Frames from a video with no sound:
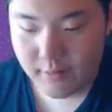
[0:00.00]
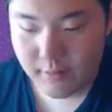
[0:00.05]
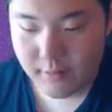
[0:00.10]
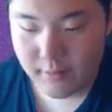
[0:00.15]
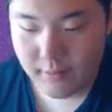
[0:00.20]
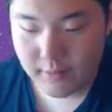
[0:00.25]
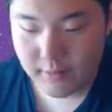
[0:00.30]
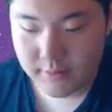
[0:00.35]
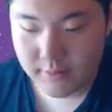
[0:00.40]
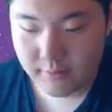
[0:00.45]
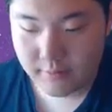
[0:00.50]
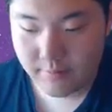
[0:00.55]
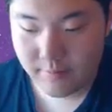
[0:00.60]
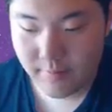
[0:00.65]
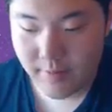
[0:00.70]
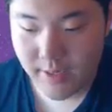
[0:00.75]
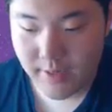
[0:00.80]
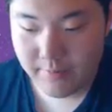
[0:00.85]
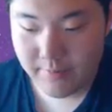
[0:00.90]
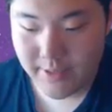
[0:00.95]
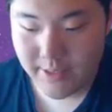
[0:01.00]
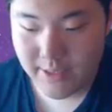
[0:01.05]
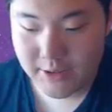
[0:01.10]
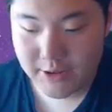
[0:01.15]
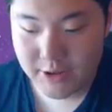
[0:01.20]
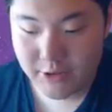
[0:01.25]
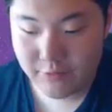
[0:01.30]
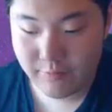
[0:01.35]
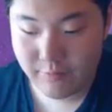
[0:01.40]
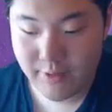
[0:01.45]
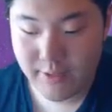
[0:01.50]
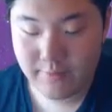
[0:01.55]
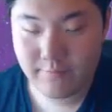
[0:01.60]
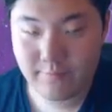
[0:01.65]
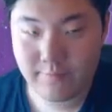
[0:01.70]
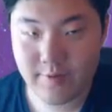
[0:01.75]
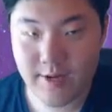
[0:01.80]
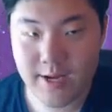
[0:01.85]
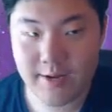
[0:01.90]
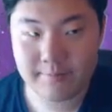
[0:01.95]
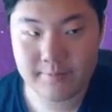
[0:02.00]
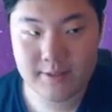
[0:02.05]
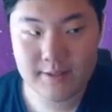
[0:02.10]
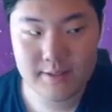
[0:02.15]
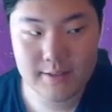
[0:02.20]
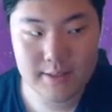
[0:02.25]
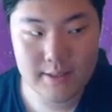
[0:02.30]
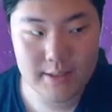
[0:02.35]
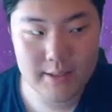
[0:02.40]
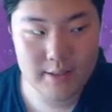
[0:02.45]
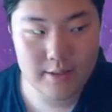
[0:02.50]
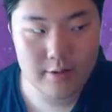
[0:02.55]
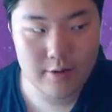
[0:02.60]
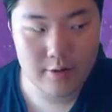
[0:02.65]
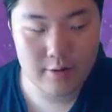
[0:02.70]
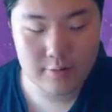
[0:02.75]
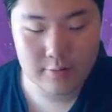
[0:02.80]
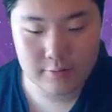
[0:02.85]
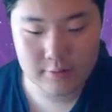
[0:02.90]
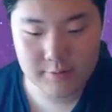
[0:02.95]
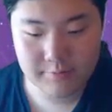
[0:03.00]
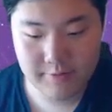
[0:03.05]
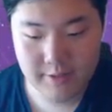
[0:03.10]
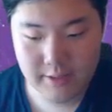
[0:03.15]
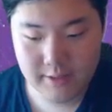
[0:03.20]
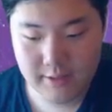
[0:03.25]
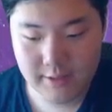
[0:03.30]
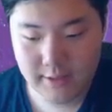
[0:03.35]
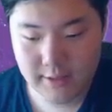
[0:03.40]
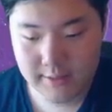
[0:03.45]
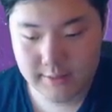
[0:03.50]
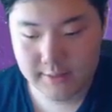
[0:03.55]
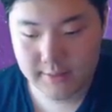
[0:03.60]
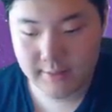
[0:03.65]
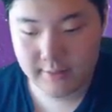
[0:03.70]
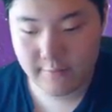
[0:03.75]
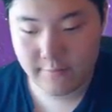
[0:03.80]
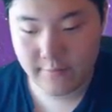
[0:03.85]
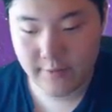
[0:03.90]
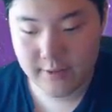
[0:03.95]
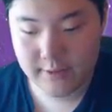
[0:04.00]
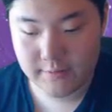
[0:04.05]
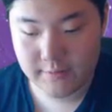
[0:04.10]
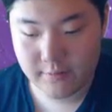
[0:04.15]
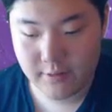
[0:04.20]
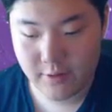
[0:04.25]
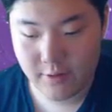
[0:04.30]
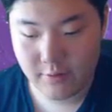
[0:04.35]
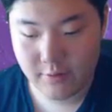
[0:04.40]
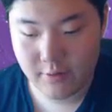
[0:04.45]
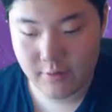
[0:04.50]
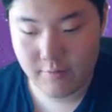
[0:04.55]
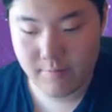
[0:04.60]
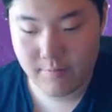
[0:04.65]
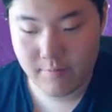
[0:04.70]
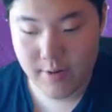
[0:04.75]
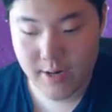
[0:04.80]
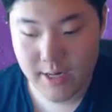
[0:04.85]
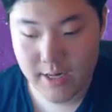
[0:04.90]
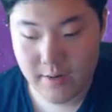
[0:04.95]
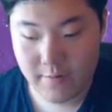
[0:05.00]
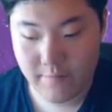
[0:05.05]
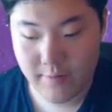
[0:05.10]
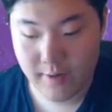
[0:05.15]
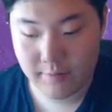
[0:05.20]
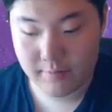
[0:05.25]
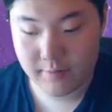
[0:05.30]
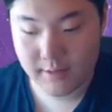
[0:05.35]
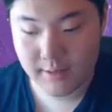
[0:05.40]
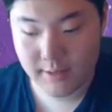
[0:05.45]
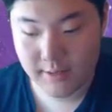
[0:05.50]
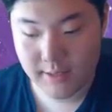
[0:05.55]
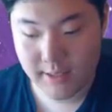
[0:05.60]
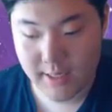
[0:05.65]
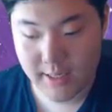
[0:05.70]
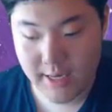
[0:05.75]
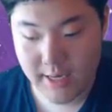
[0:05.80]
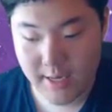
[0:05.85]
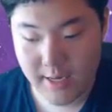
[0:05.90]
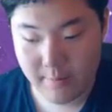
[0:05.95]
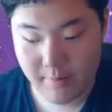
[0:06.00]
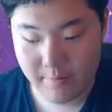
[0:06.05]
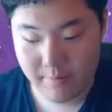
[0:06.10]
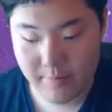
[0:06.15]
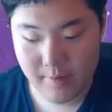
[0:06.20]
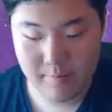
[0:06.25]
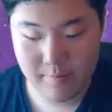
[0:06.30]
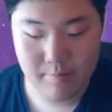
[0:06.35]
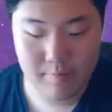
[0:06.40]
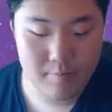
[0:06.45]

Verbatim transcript: Also, maybe I should revamp the Koko spread because an offensive Koko might have helped the game a bit